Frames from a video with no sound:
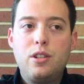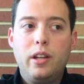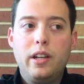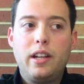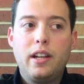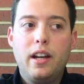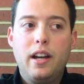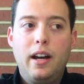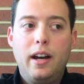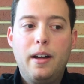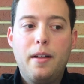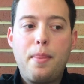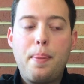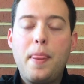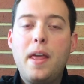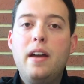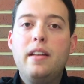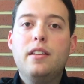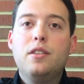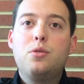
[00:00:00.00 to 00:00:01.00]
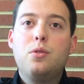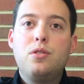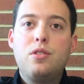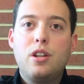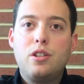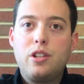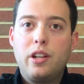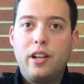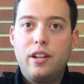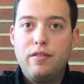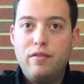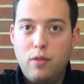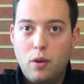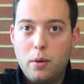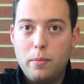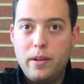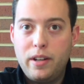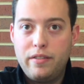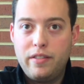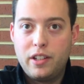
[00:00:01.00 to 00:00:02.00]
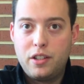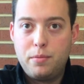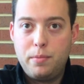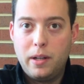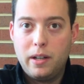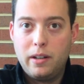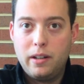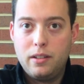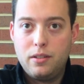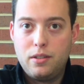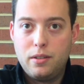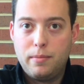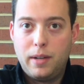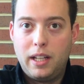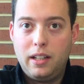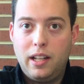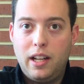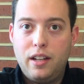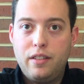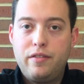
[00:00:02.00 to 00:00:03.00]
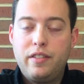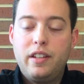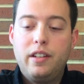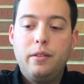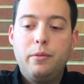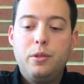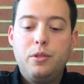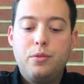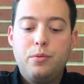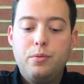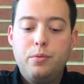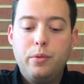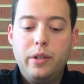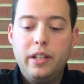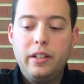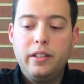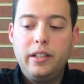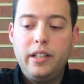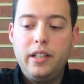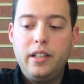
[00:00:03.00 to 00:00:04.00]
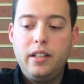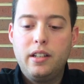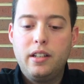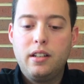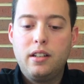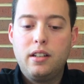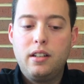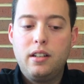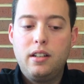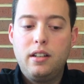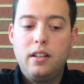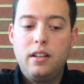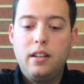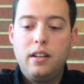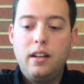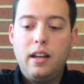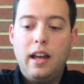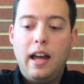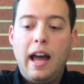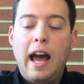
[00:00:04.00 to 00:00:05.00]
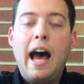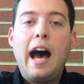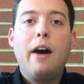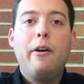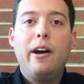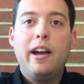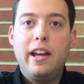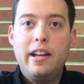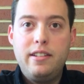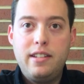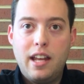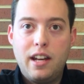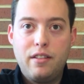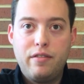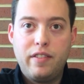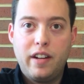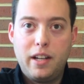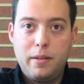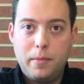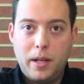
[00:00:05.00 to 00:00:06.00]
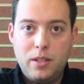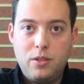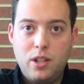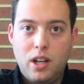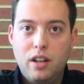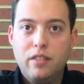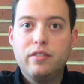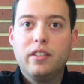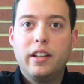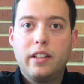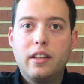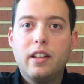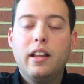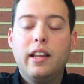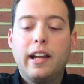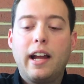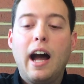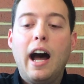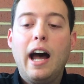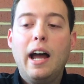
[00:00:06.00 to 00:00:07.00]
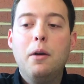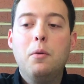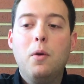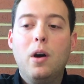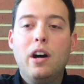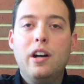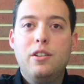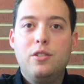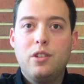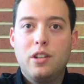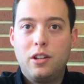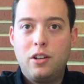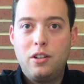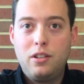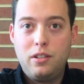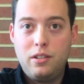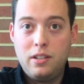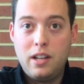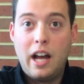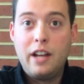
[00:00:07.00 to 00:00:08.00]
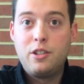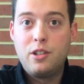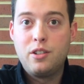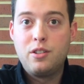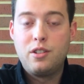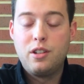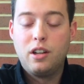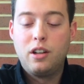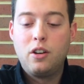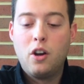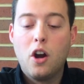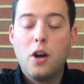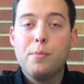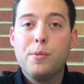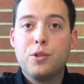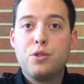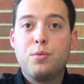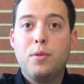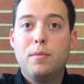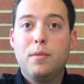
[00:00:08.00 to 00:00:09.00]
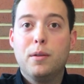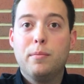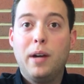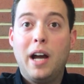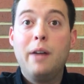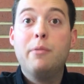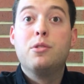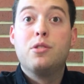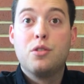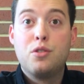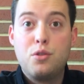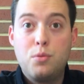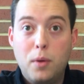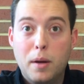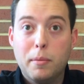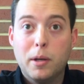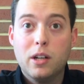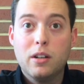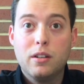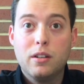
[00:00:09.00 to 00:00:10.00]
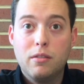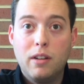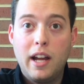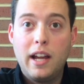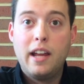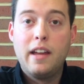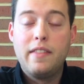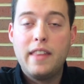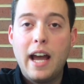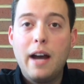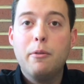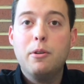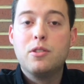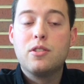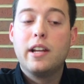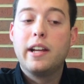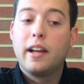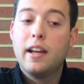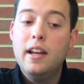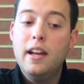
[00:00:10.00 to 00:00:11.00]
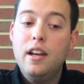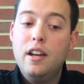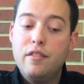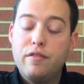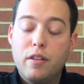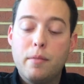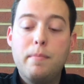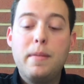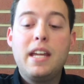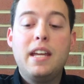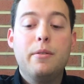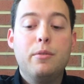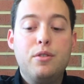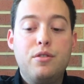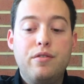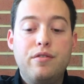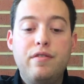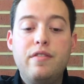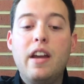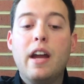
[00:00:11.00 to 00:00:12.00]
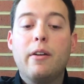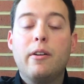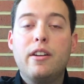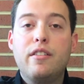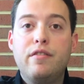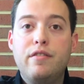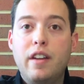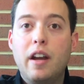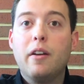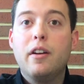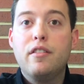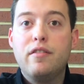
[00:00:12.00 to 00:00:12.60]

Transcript: like a formative experience in my life, and it was really how I identified myself. Like I was not just a Carmel swimmer, but I was a swimmer, right? And that was like for me, it was very, very